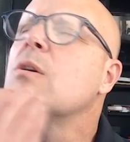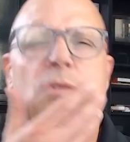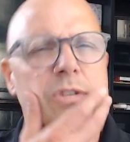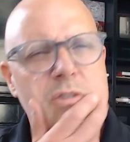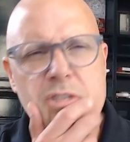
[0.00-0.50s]

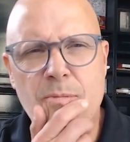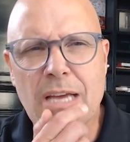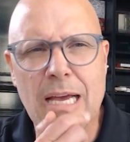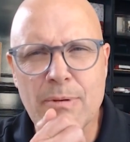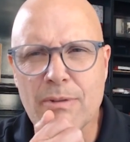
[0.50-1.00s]
Was there some
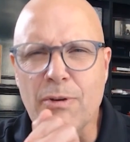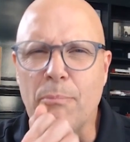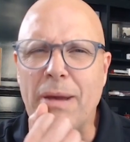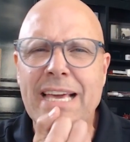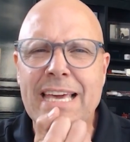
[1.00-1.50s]
type of a
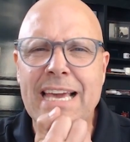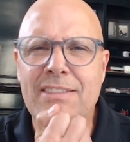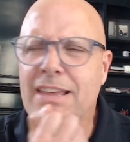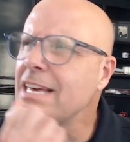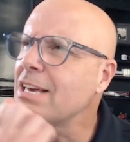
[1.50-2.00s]
banking
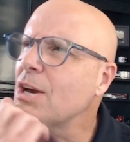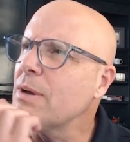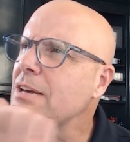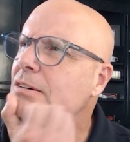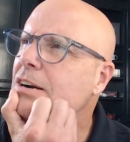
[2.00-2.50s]
thing
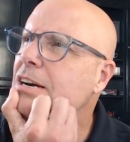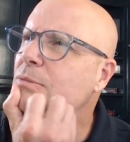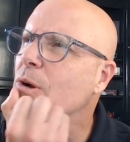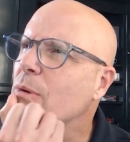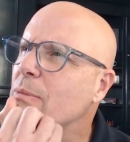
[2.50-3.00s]
going on
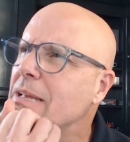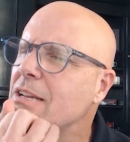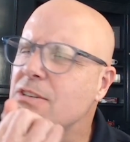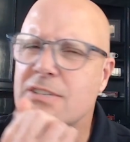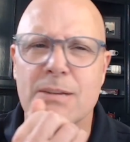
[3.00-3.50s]
where we went
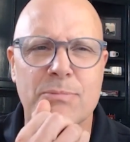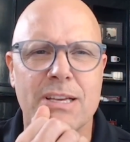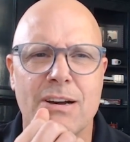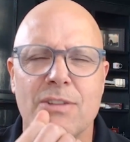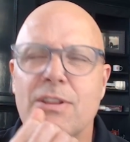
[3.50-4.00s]
into something
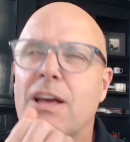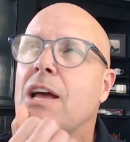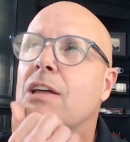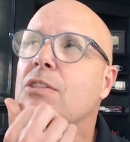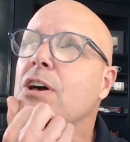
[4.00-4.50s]
called
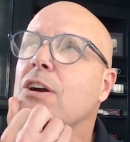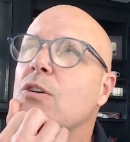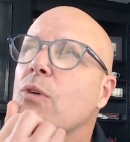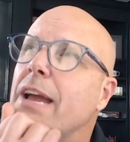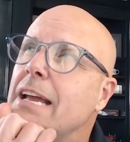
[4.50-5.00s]
the
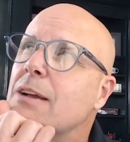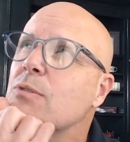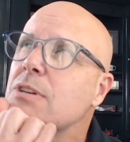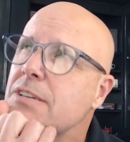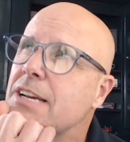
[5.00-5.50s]
Great
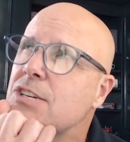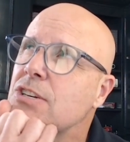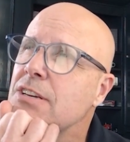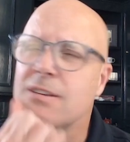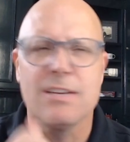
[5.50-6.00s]

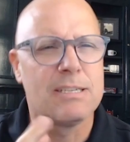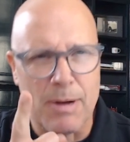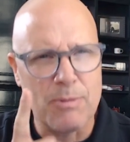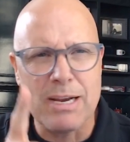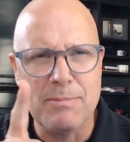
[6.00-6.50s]
Recession? Am
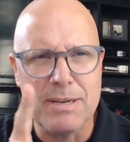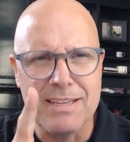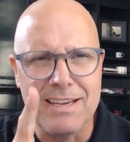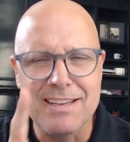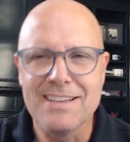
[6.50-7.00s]
I right about
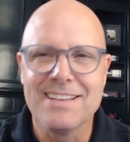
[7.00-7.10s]
that?